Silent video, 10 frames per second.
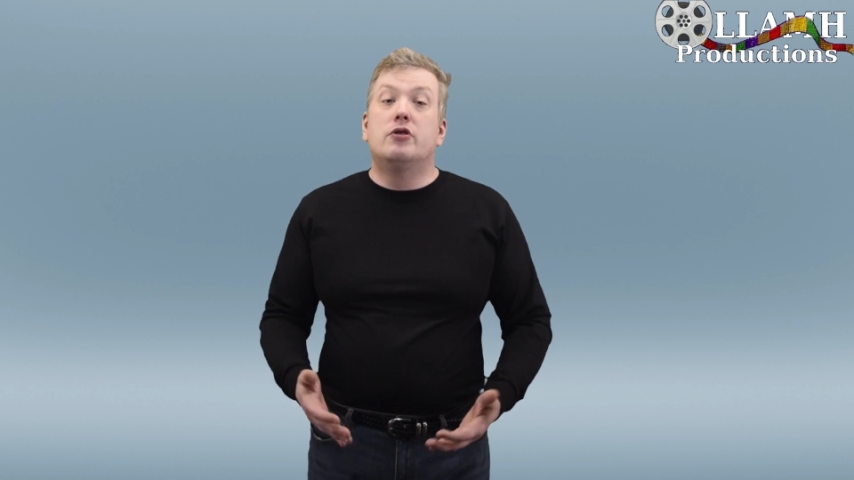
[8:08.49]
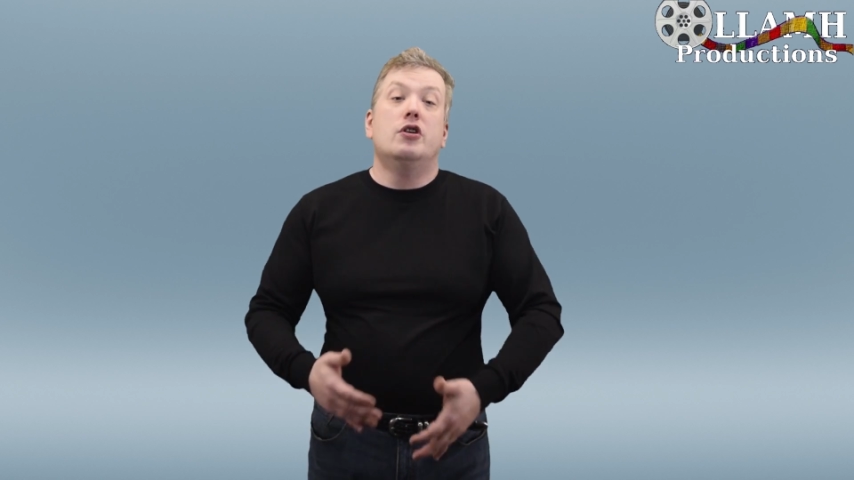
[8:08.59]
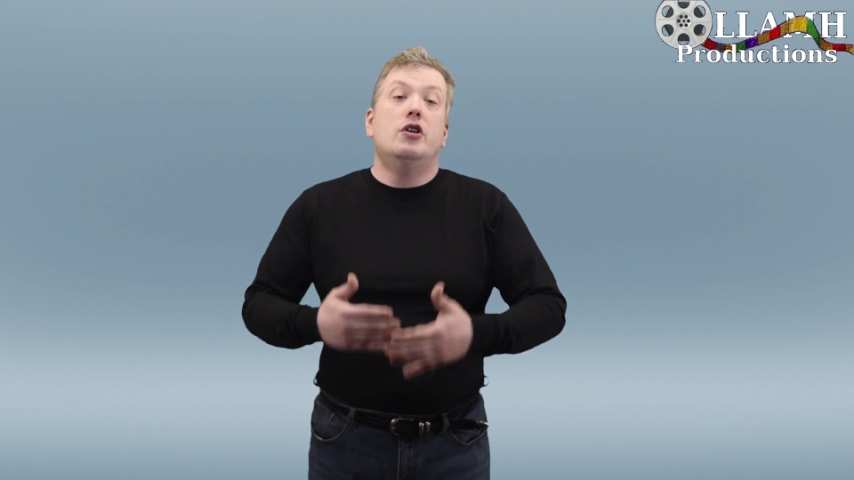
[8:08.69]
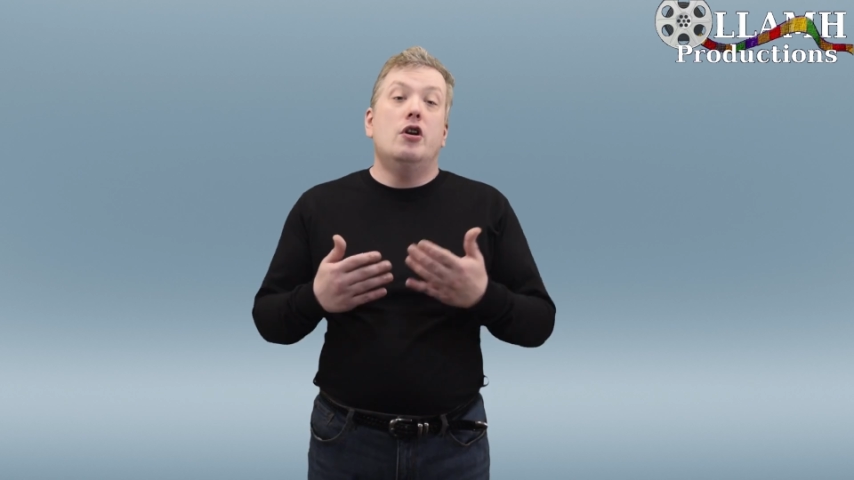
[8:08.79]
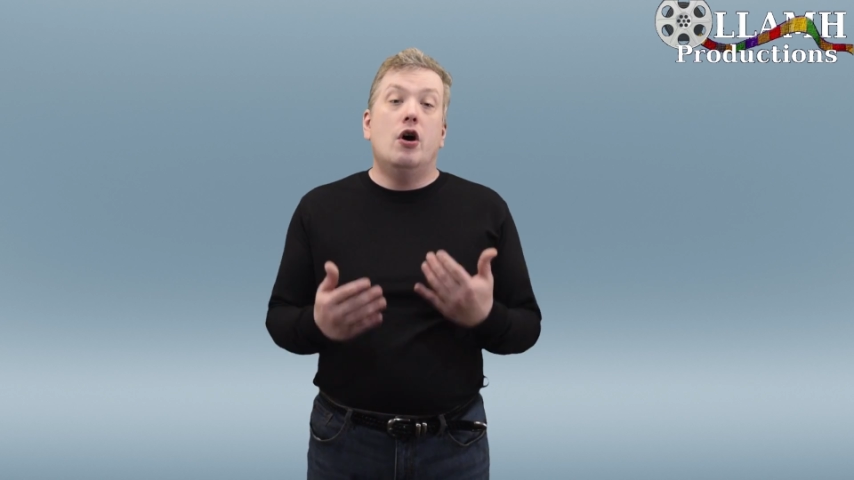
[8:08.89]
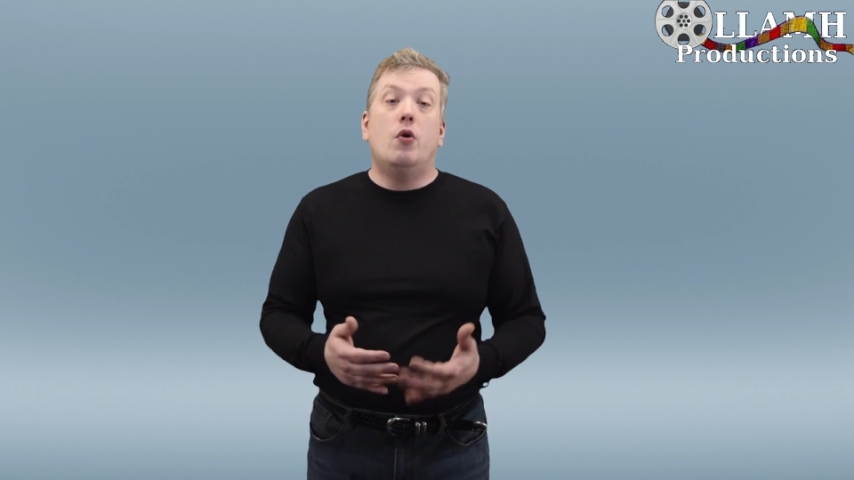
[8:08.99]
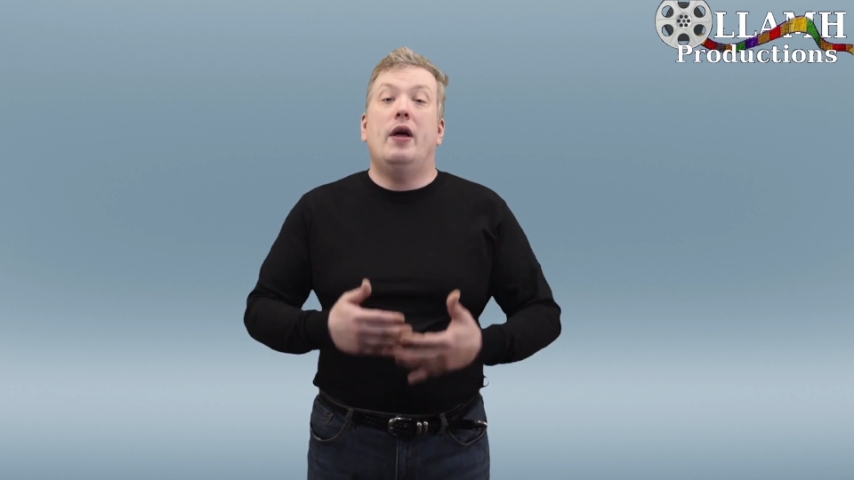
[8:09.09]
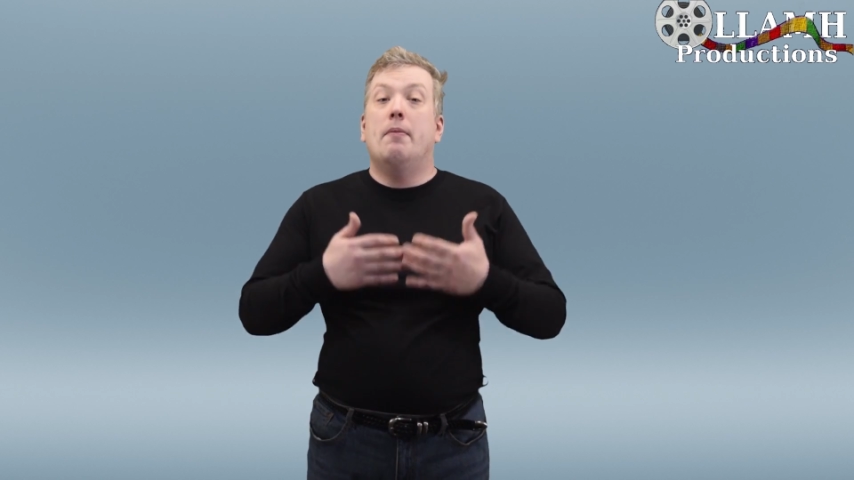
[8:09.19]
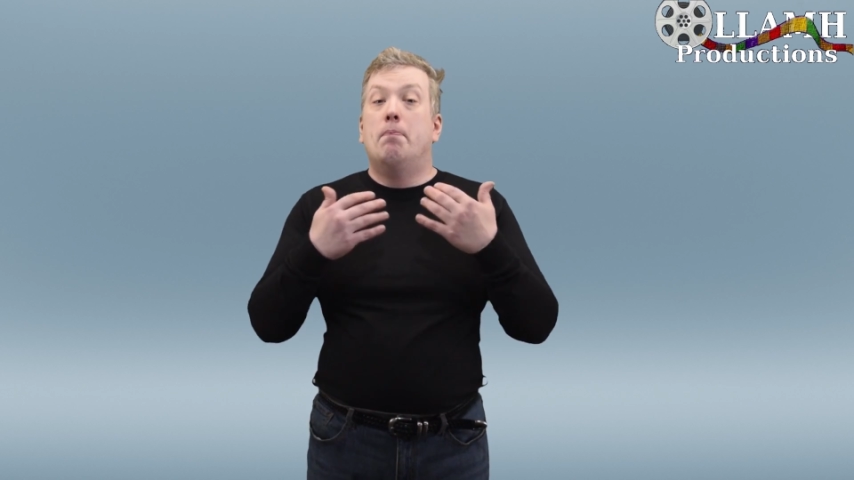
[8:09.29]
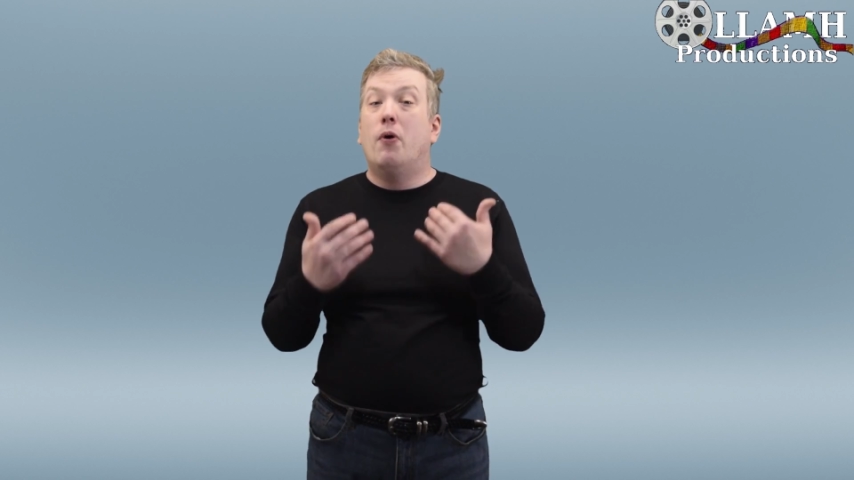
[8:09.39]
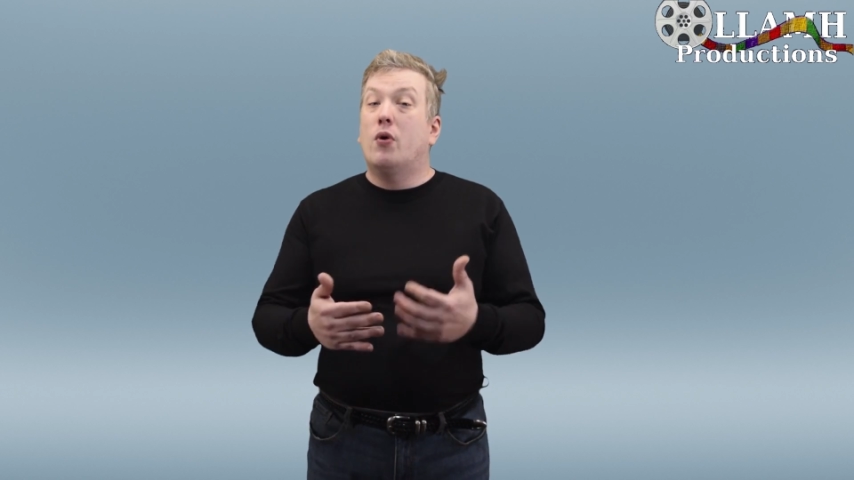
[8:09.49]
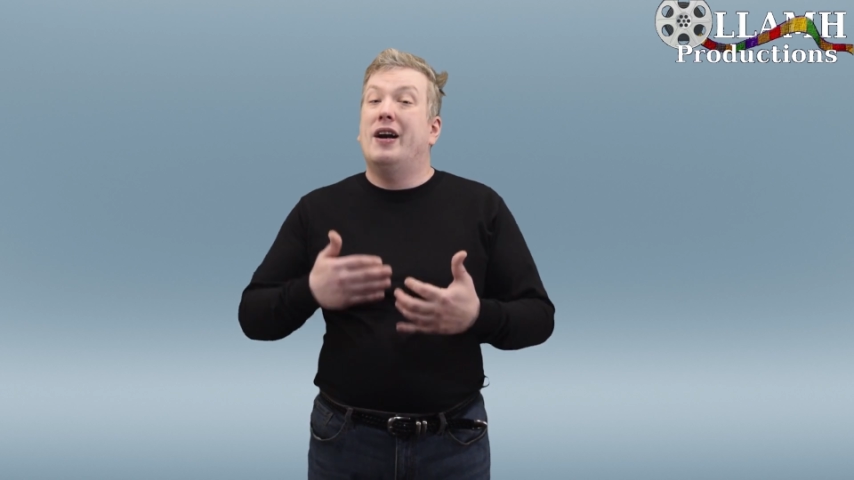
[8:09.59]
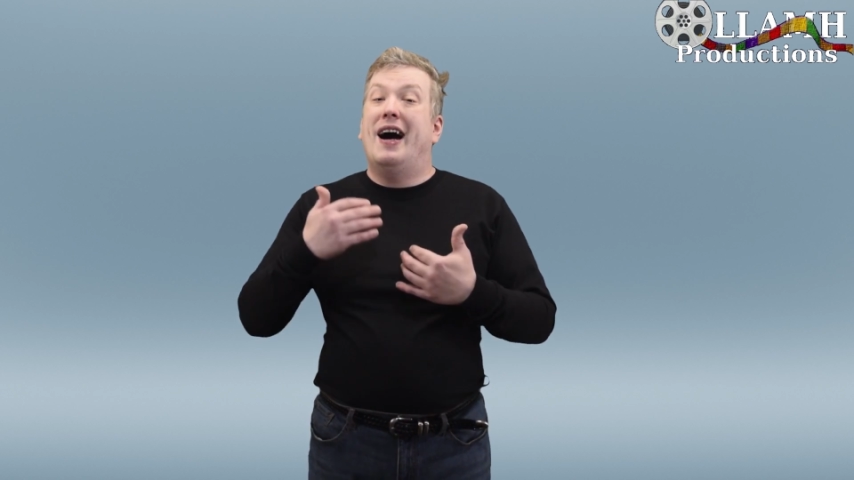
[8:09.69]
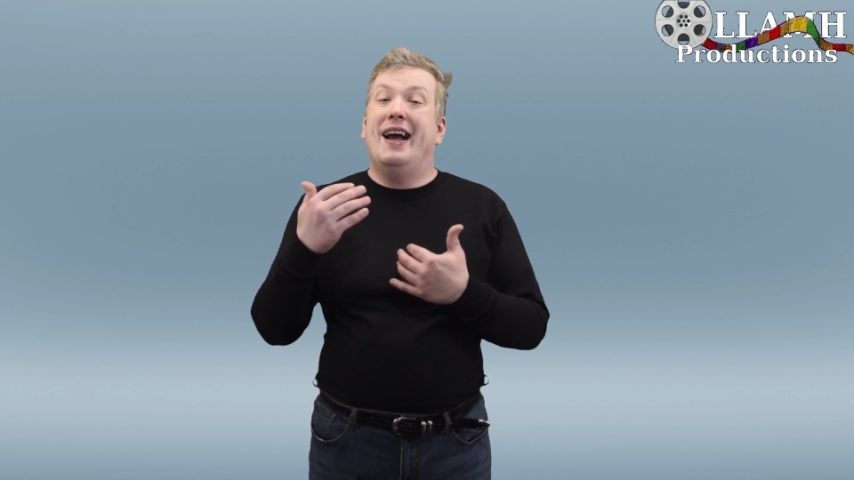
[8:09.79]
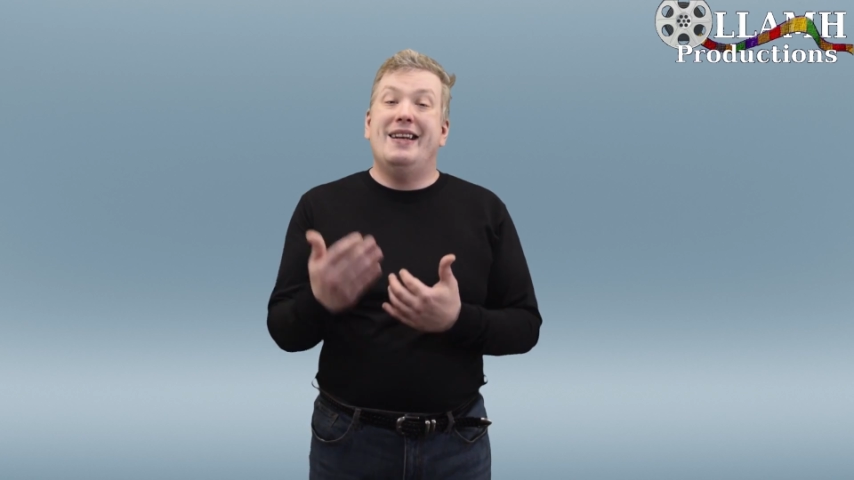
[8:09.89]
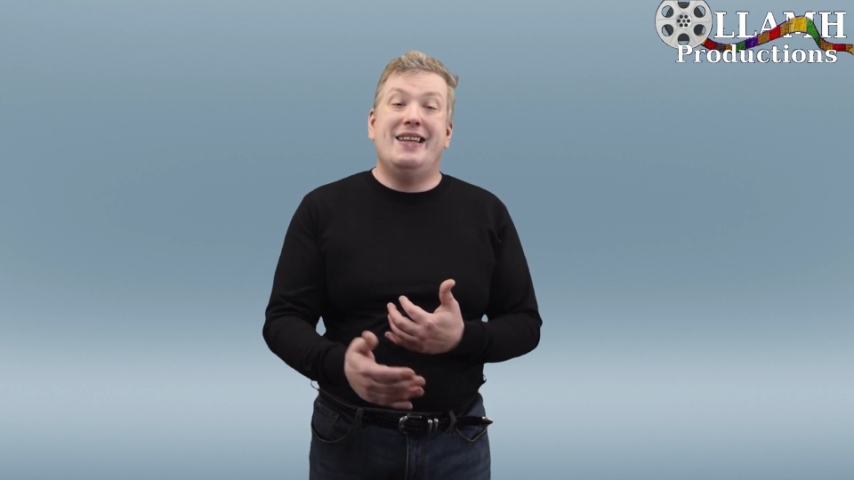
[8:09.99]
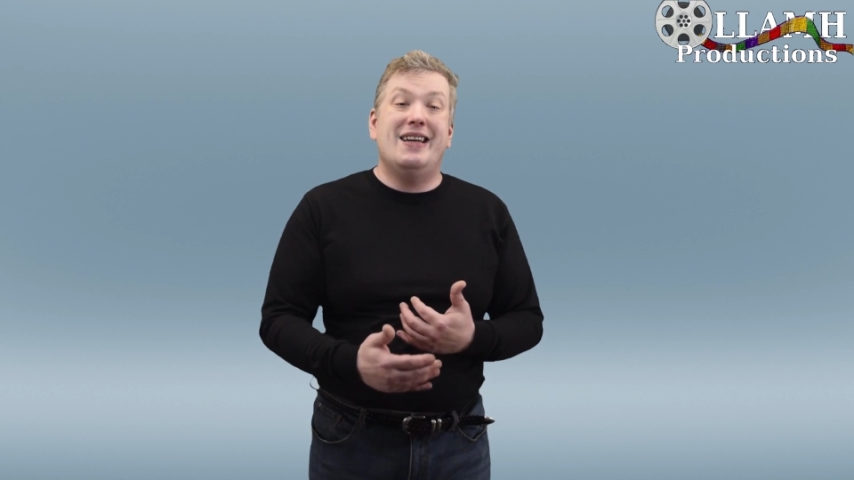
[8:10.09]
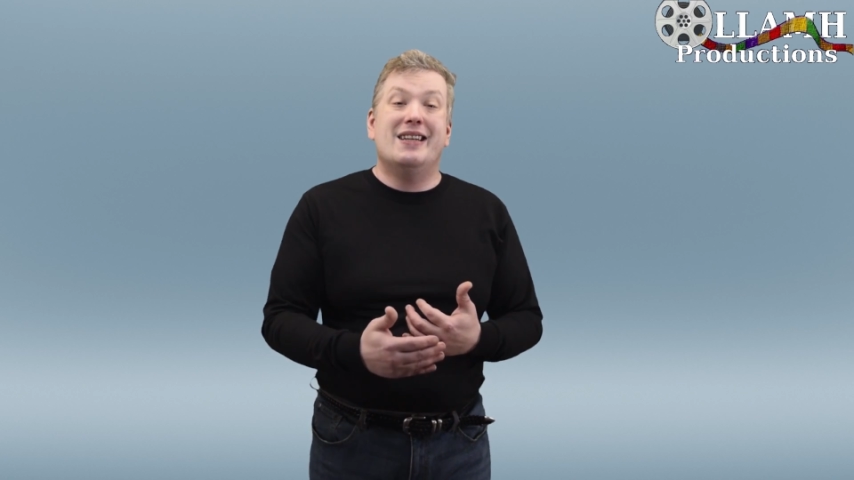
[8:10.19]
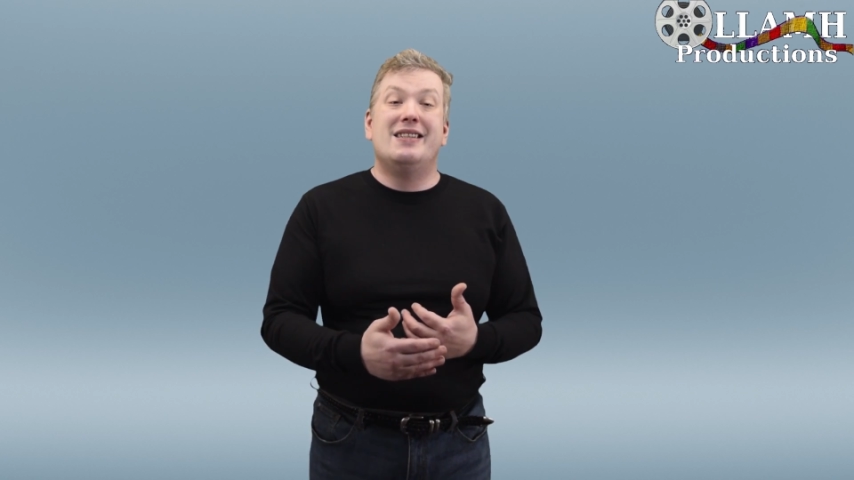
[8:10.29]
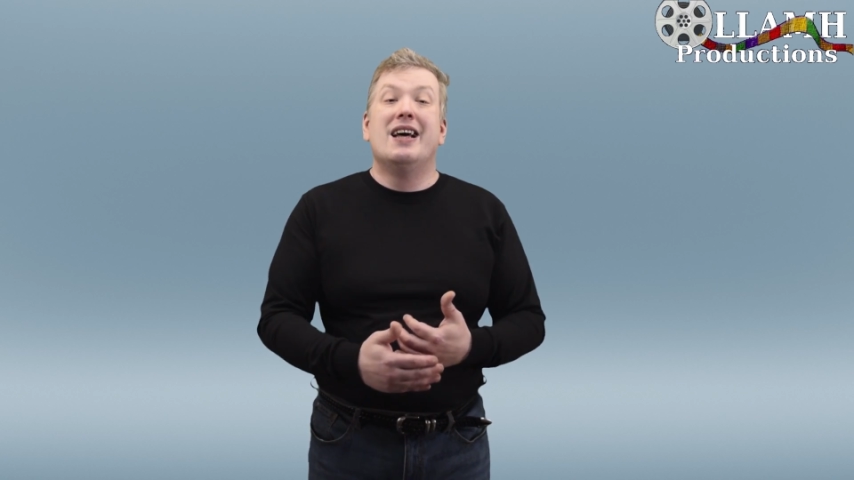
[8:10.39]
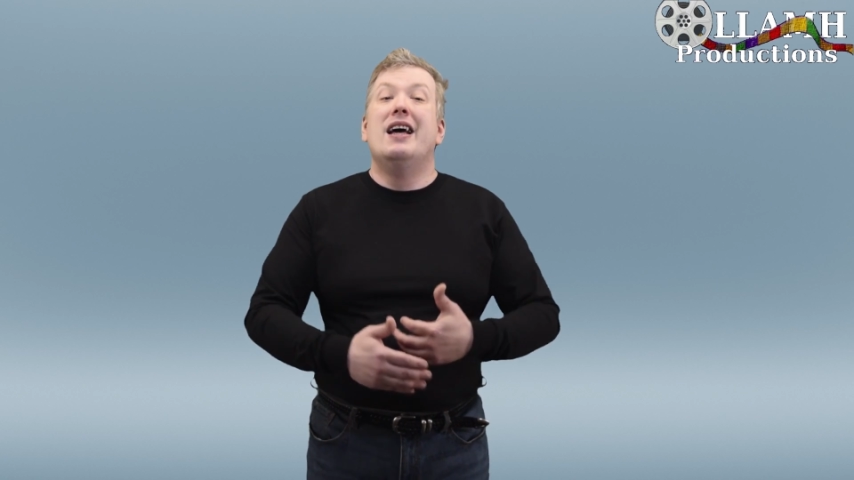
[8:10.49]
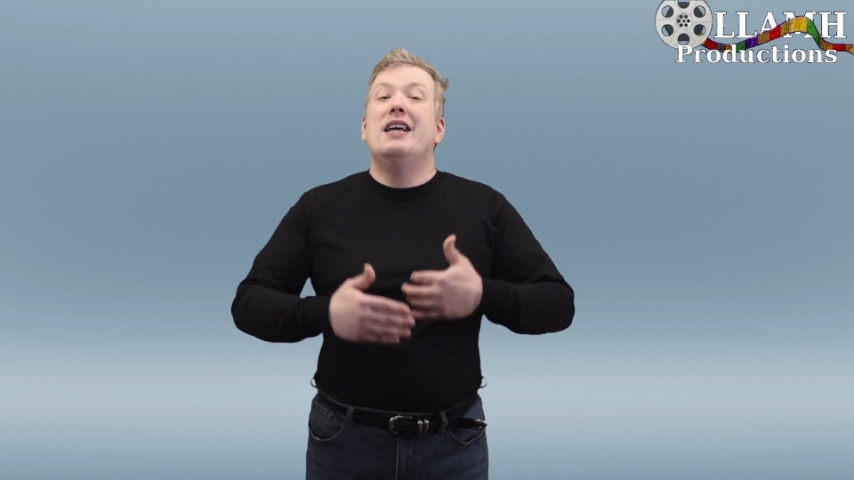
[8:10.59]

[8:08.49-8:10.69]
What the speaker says: to know important ideas